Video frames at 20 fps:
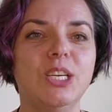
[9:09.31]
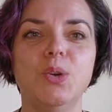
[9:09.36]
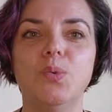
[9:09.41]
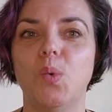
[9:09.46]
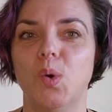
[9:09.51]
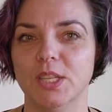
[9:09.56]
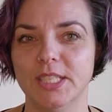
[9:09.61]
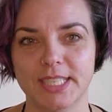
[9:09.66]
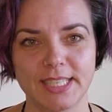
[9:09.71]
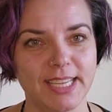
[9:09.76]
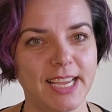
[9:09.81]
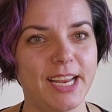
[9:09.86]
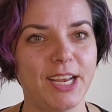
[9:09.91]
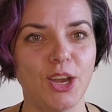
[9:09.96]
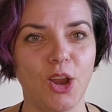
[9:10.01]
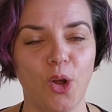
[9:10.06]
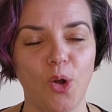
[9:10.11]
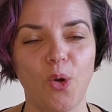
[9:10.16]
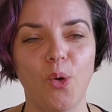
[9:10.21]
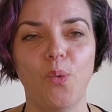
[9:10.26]
Once they
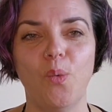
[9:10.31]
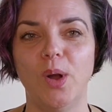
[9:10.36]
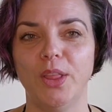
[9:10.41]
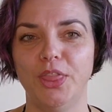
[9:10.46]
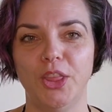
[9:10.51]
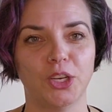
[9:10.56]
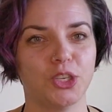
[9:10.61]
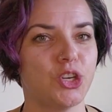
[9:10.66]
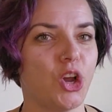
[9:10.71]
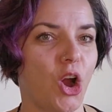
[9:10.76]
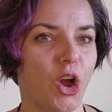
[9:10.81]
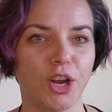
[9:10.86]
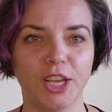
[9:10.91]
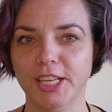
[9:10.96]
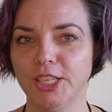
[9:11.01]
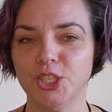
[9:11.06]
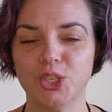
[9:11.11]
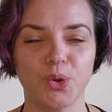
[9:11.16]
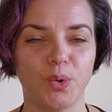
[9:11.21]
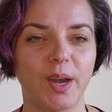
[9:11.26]
know what the
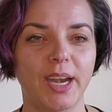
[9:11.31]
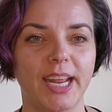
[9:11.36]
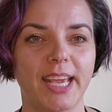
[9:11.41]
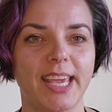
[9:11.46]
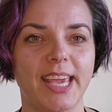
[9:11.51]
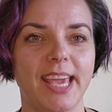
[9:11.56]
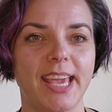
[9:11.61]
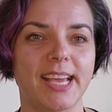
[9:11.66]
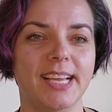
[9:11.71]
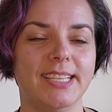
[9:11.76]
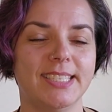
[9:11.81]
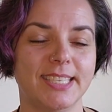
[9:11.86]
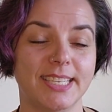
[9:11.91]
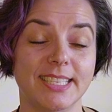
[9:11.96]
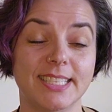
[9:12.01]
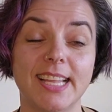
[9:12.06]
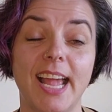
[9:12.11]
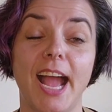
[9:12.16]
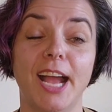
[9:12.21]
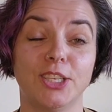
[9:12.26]
target training is,
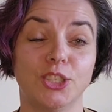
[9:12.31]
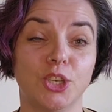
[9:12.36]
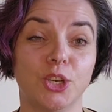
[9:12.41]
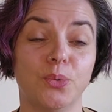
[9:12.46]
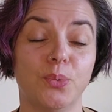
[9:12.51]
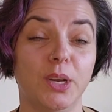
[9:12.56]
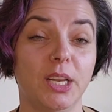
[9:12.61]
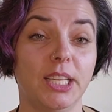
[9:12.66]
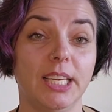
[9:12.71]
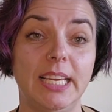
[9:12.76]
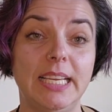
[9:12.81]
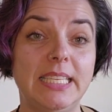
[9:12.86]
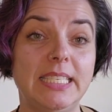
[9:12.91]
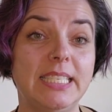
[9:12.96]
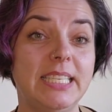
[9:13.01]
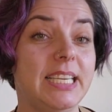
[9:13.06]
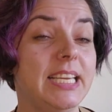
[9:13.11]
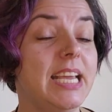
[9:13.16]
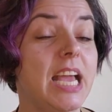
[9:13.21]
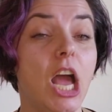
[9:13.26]
it's actually really
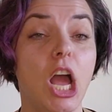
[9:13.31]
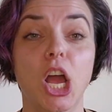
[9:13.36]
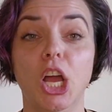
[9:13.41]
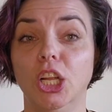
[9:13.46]
easy.